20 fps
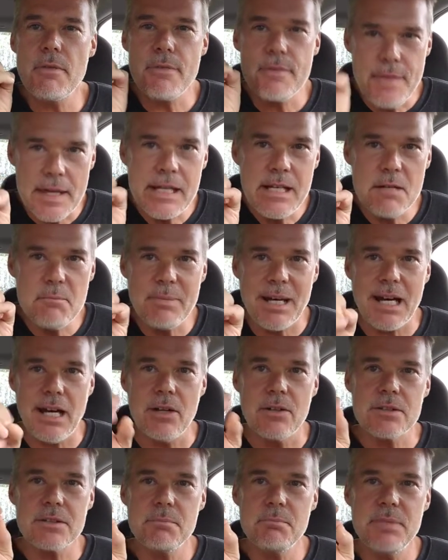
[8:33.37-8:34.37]
think
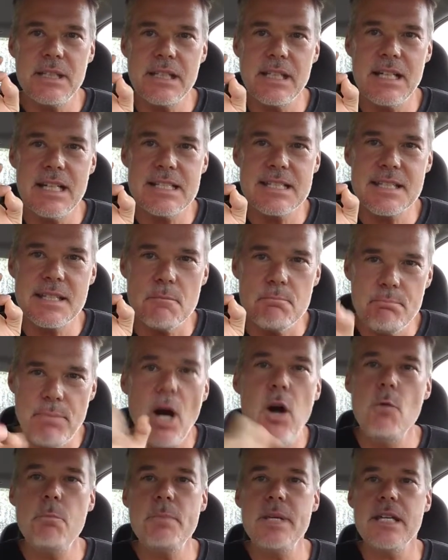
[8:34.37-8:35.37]
about because the
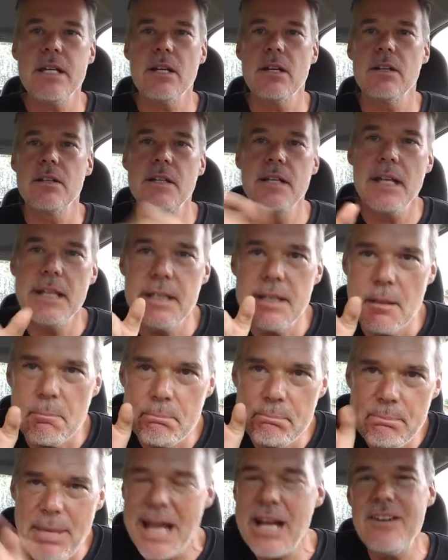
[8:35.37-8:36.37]
Pope here and the
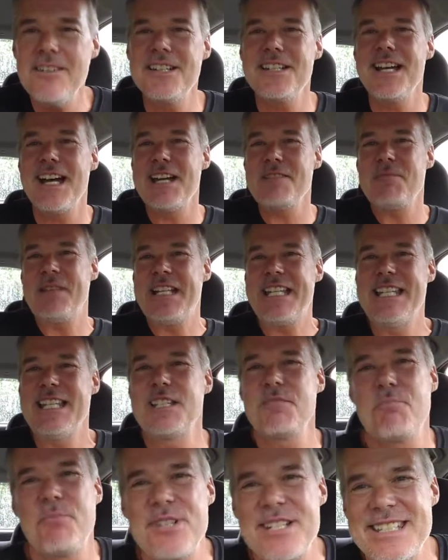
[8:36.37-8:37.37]
paradigm that
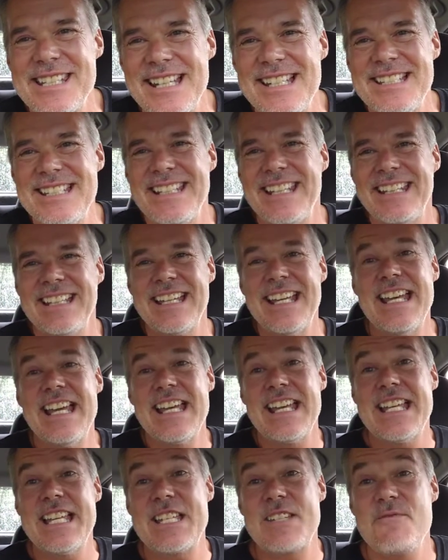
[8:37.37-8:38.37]
he's
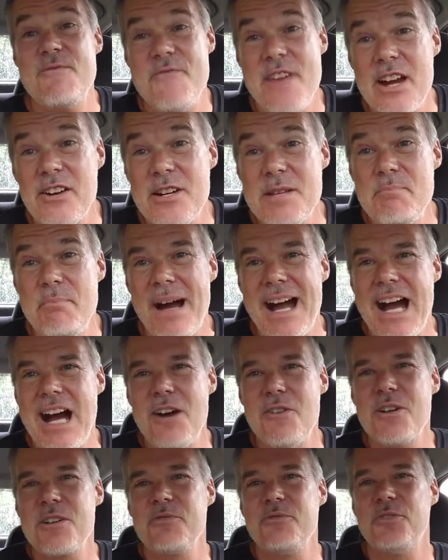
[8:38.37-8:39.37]
presenting is very
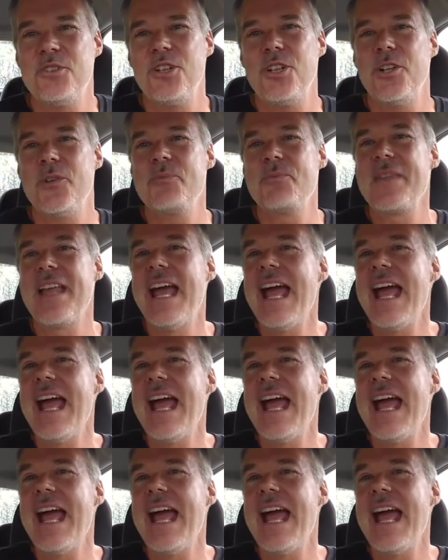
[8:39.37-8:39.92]
powerful.